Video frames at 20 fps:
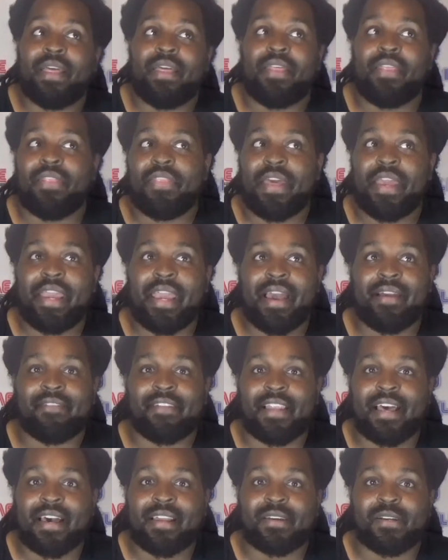They have a
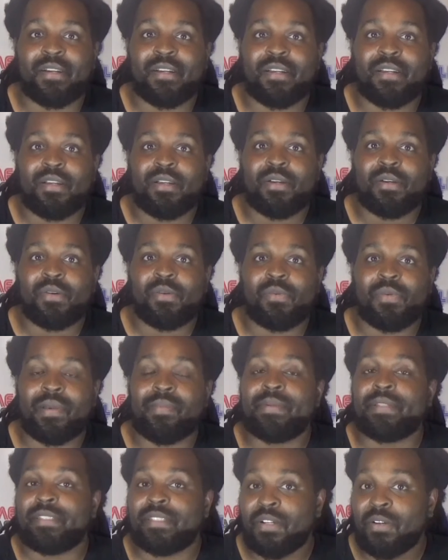lot of
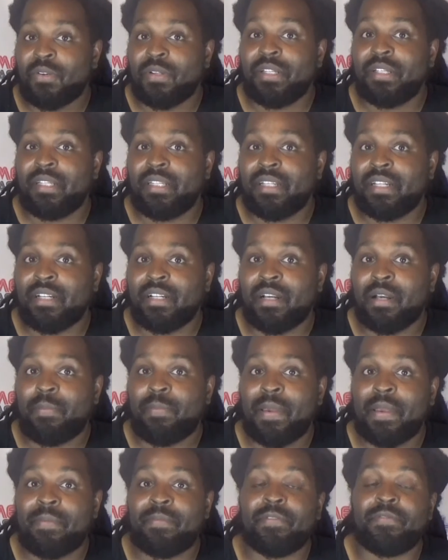women's only
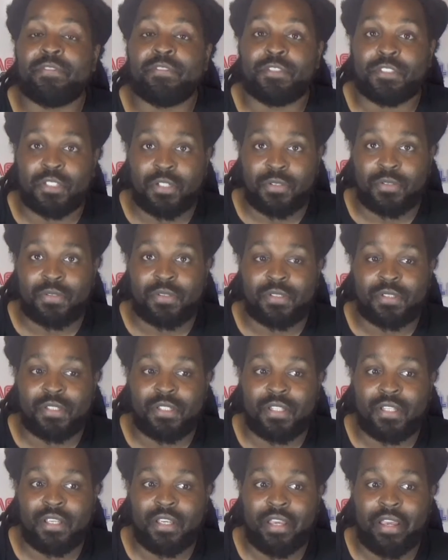pay-per-view shows,
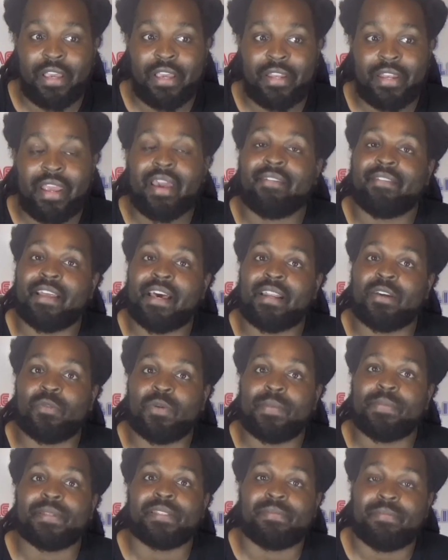and they have a lot of
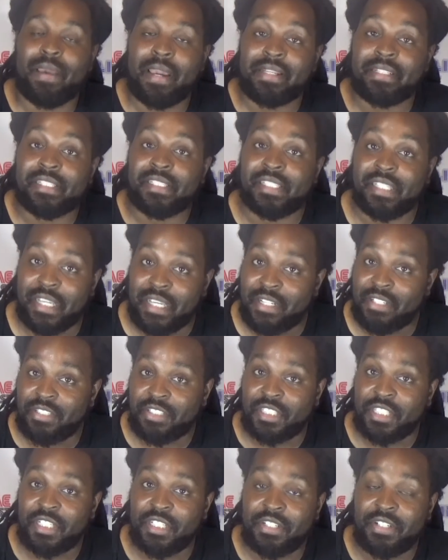women's matches and
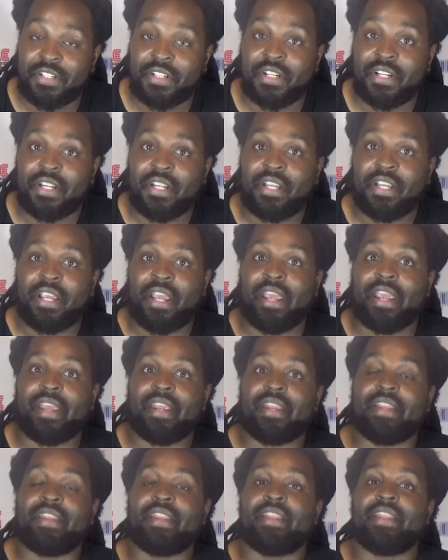intergender,
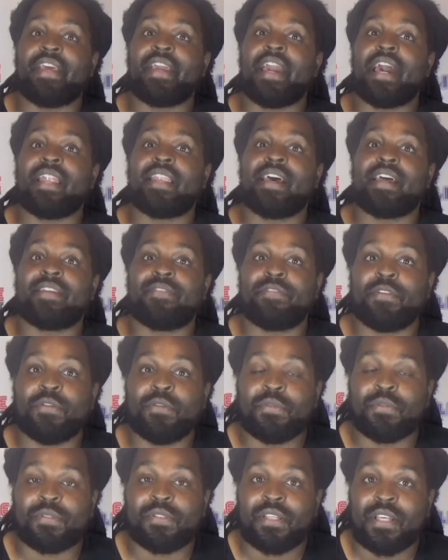and they got a lot of
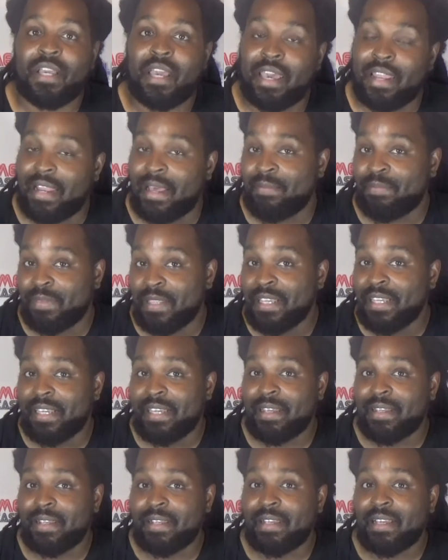views. And I'm
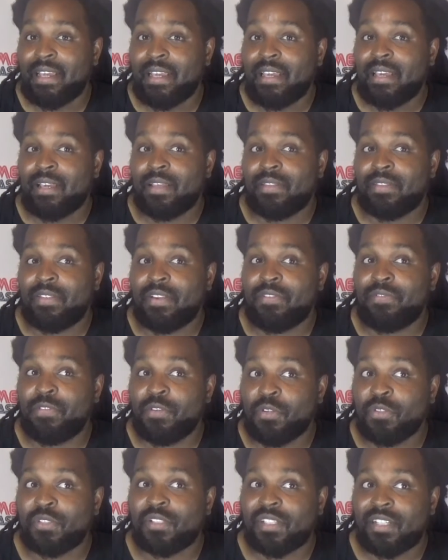thinking their
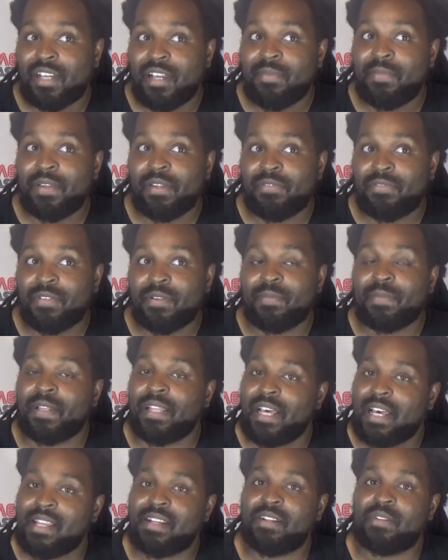views are coming from a
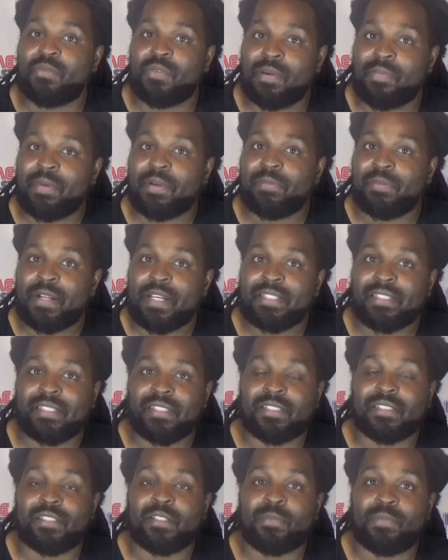lot of the women
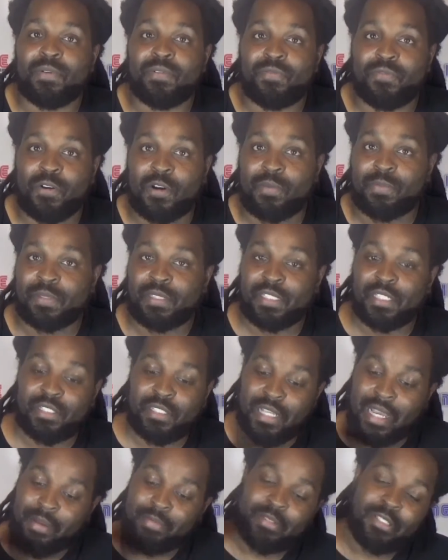wrestlers, the performers, the
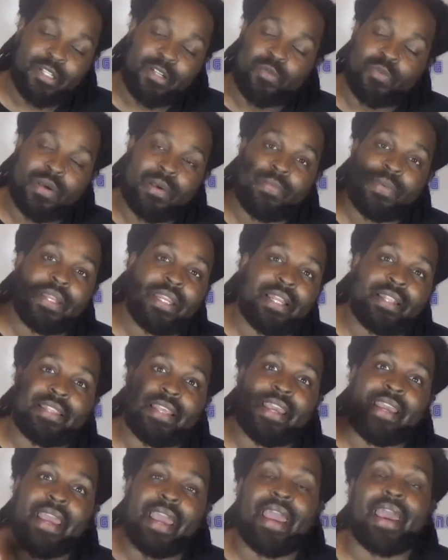top tier women that
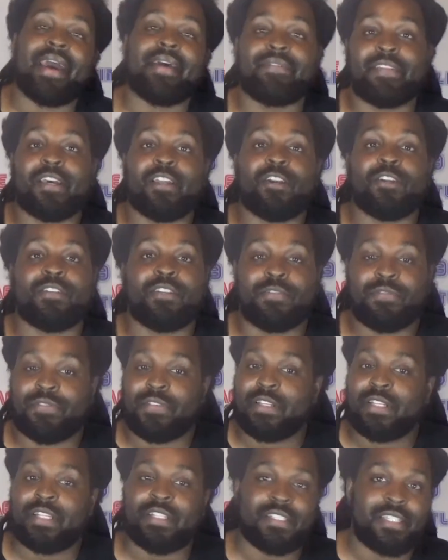they have that are
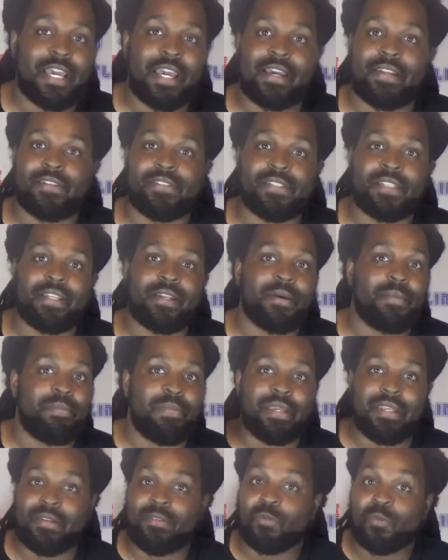defending titles and are
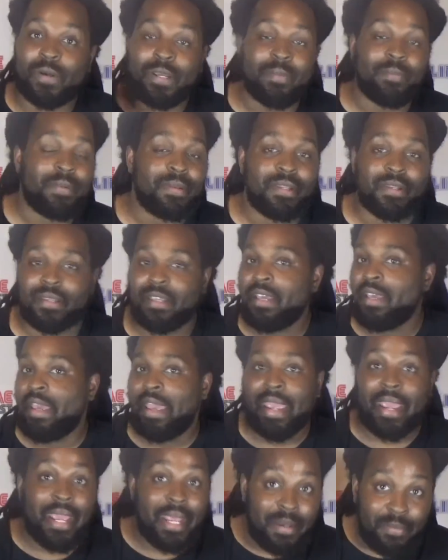beating women
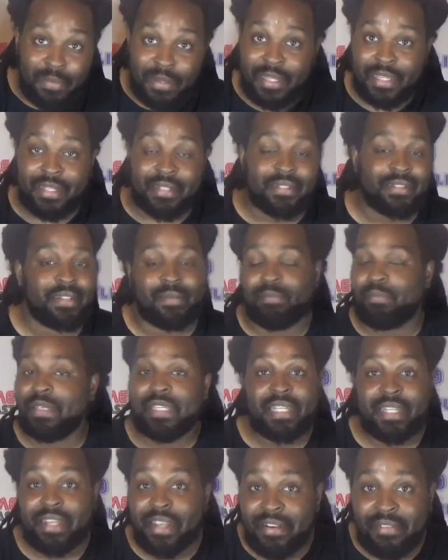and men,
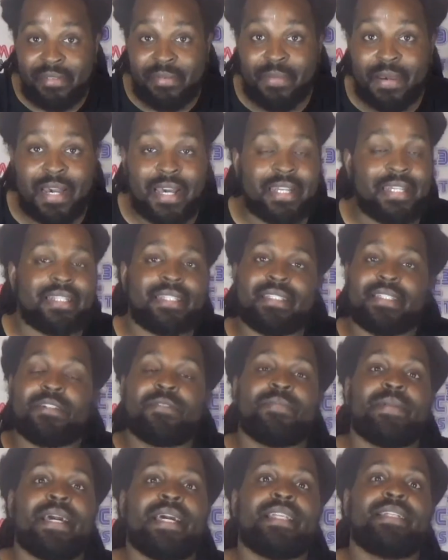beating everybody. It
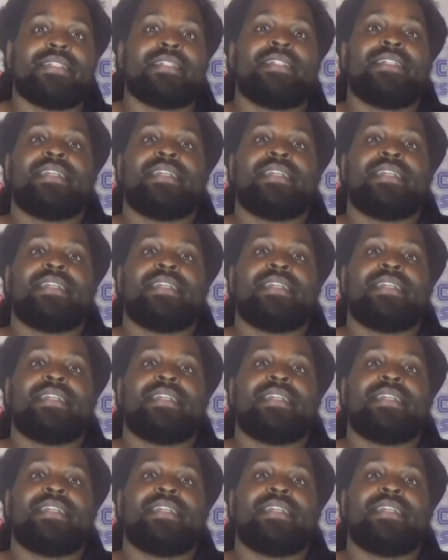don't matter.